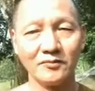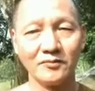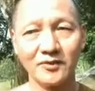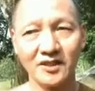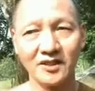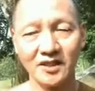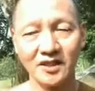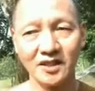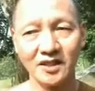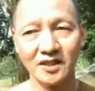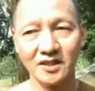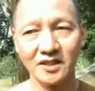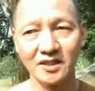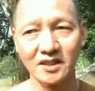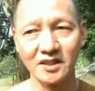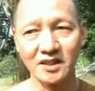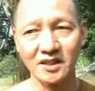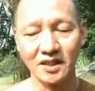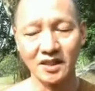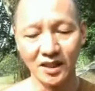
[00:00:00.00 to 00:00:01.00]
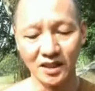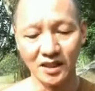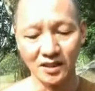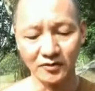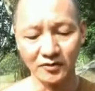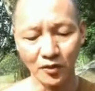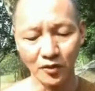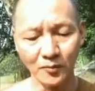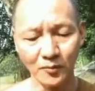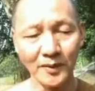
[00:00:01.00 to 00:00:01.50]
Normally,
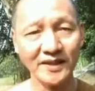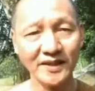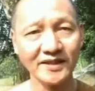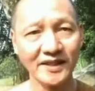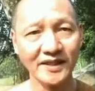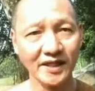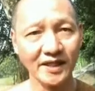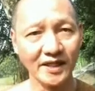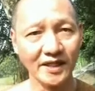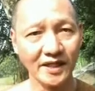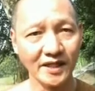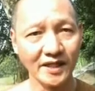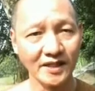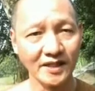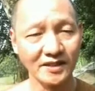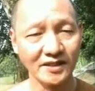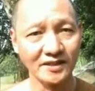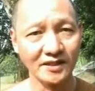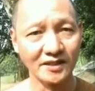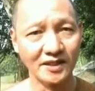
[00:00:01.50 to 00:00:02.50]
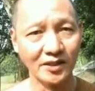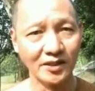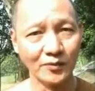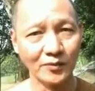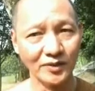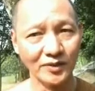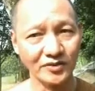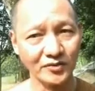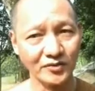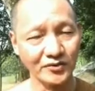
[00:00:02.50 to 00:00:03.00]
normal day,
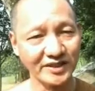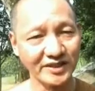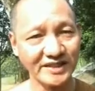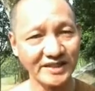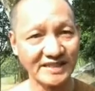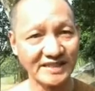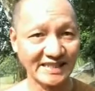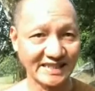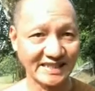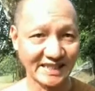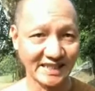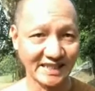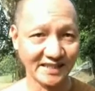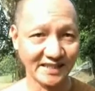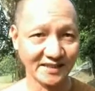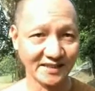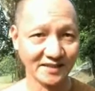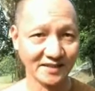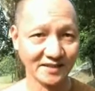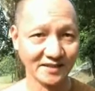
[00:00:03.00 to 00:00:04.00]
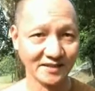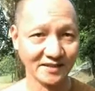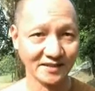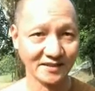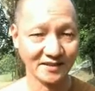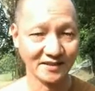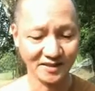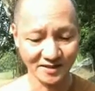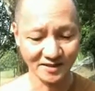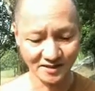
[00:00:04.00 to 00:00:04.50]
there were three sitting.
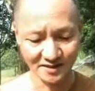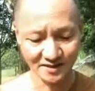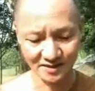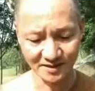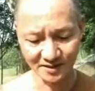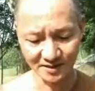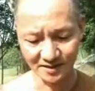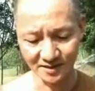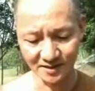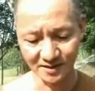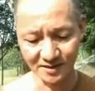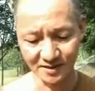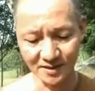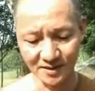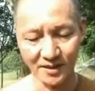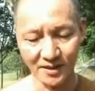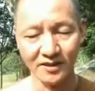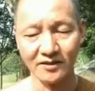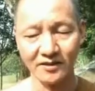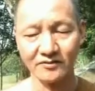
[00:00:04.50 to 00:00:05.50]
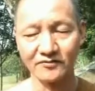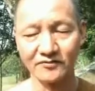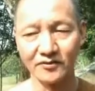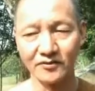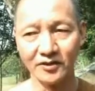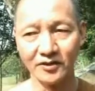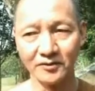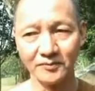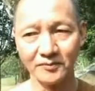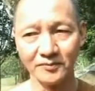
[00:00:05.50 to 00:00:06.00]
It's
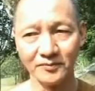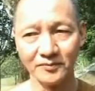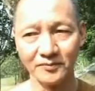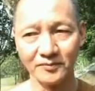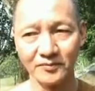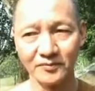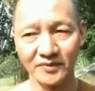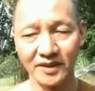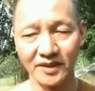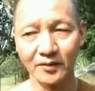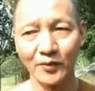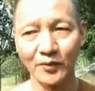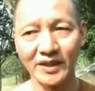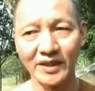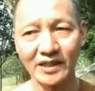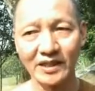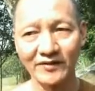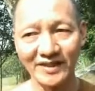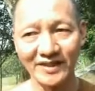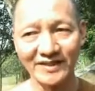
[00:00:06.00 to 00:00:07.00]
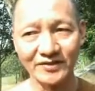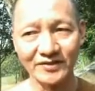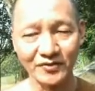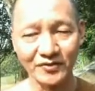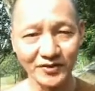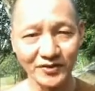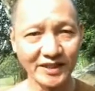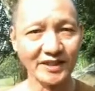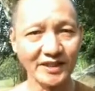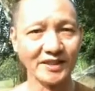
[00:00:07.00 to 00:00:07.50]
from, they wake up at
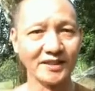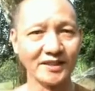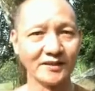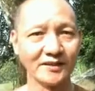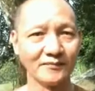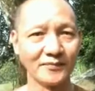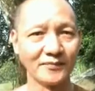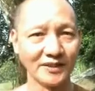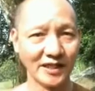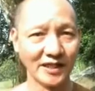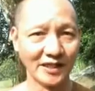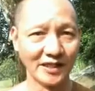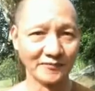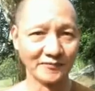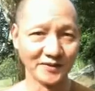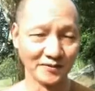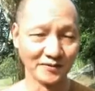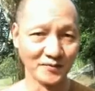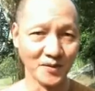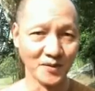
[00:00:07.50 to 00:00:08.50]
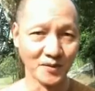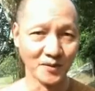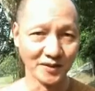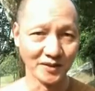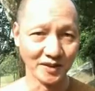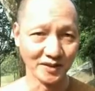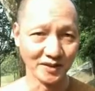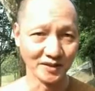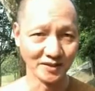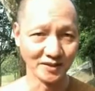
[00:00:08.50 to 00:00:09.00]
3 p.m. in the
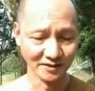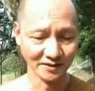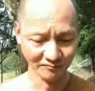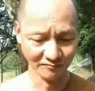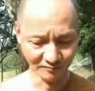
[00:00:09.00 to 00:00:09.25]
morning.